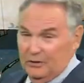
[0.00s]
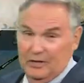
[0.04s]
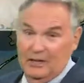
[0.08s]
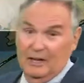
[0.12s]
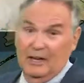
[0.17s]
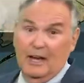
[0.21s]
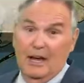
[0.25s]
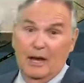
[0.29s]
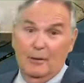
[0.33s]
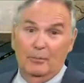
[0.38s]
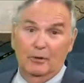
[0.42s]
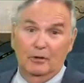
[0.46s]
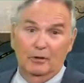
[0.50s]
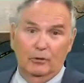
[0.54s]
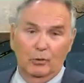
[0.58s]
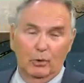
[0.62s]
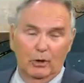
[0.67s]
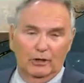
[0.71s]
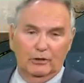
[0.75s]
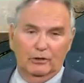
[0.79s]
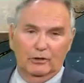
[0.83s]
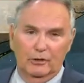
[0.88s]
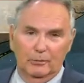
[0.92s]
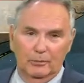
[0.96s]
They happen
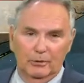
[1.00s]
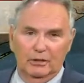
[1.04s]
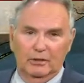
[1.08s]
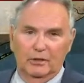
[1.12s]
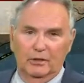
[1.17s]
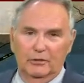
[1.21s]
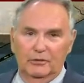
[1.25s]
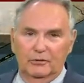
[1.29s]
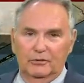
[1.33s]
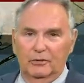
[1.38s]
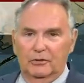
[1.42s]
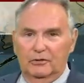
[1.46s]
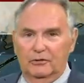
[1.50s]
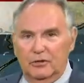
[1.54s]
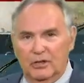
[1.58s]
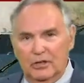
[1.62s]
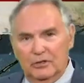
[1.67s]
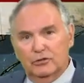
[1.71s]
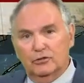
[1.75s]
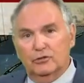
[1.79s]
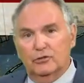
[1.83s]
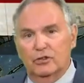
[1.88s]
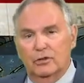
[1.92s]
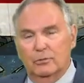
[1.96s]
quickly because the
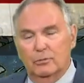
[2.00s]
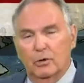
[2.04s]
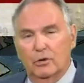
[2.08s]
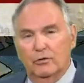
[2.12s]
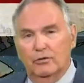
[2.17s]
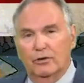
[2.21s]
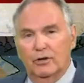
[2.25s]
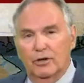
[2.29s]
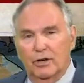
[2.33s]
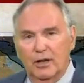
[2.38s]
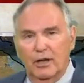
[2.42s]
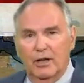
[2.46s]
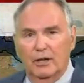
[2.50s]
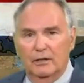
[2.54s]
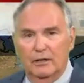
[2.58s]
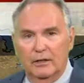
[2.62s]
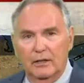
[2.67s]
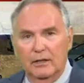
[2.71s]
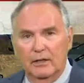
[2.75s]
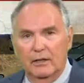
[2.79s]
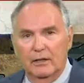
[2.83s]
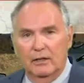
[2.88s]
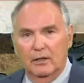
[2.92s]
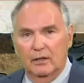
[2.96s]
jet stream overhead
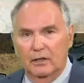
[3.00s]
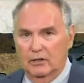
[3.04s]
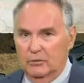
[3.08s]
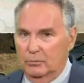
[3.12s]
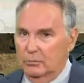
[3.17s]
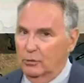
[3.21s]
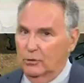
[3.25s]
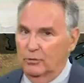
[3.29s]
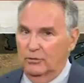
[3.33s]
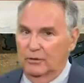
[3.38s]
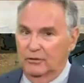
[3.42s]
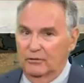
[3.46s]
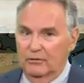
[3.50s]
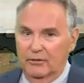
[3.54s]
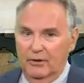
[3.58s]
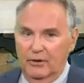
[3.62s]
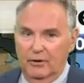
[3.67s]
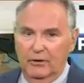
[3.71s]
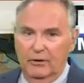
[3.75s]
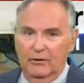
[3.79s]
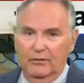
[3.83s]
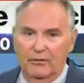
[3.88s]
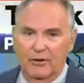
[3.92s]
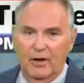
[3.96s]
is moving
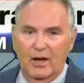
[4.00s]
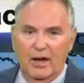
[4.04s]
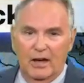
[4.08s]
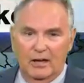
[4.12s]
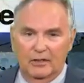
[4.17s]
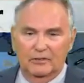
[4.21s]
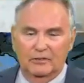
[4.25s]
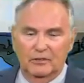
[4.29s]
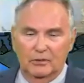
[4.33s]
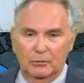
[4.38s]
very fast.